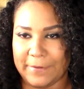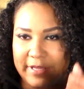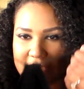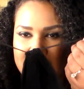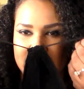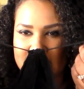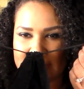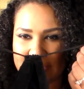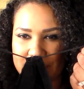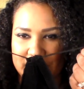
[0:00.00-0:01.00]
But yes,
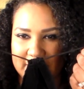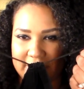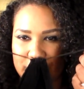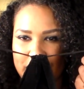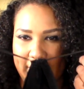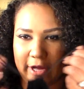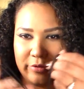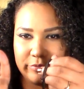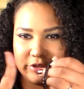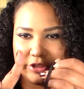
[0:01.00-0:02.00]
they come in this little
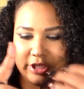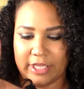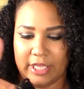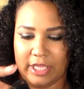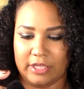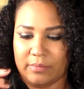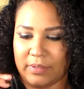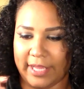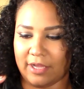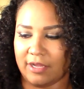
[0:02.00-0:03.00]
pouch. They're
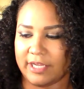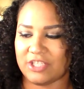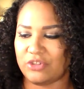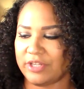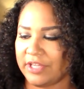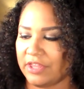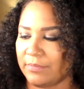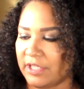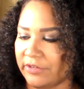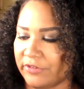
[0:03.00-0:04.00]
black onyx. You can get
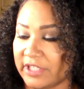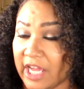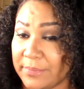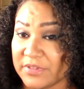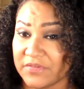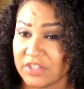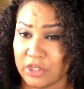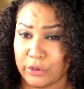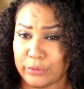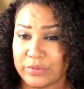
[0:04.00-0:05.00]
them in different types of
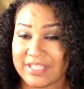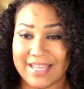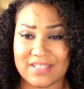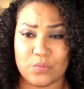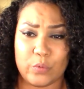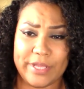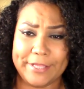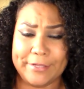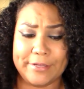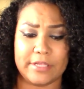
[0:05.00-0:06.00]
stones as
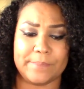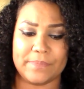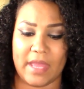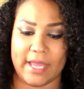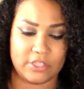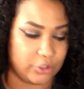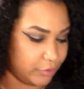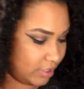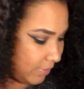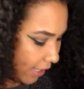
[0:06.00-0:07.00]
well. I
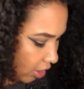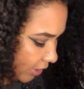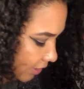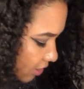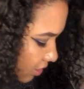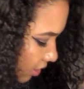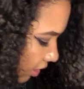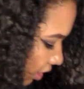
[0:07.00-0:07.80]
chose the black onyx.